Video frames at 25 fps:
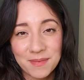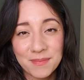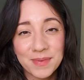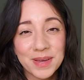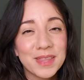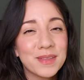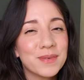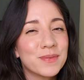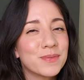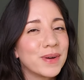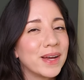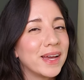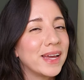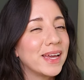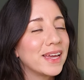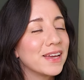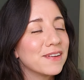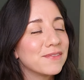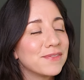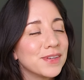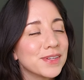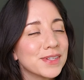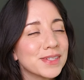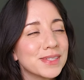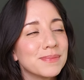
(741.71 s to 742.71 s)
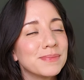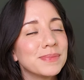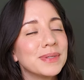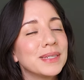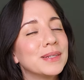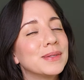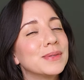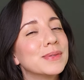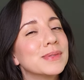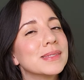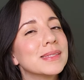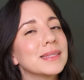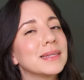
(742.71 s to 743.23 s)
By the way, if you're somebody
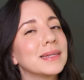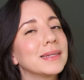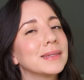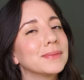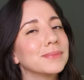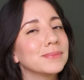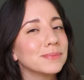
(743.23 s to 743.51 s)
who's like,